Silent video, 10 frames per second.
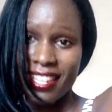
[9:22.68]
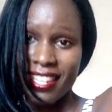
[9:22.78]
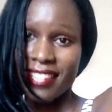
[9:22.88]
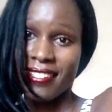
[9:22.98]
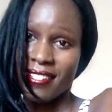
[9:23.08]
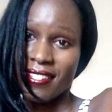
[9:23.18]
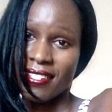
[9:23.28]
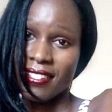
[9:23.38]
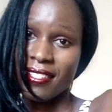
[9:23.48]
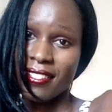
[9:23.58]
and
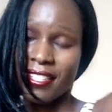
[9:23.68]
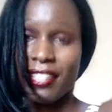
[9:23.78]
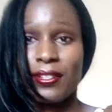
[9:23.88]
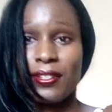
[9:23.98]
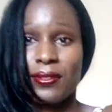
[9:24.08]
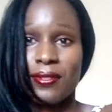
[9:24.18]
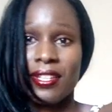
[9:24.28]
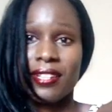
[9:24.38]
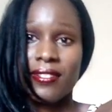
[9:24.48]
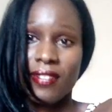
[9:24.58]
thank you to
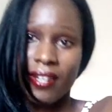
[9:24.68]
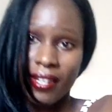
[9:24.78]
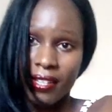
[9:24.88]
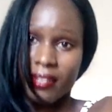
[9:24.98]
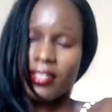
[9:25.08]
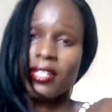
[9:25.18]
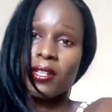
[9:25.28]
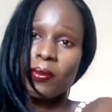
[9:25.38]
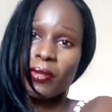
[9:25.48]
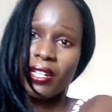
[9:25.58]
the entire
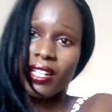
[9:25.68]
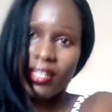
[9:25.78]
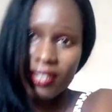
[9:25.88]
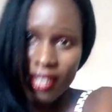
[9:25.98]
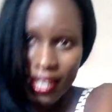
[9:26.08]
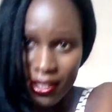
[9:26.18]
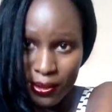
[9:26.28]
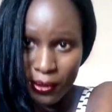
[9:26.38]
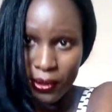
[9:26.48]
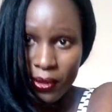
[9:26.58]
Moigalth High
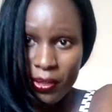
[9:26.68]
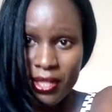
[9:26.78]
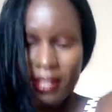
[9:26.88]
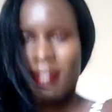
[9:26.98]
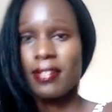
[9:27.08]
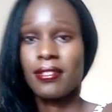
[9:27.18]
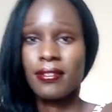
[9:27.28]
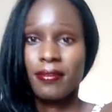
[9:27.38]
School community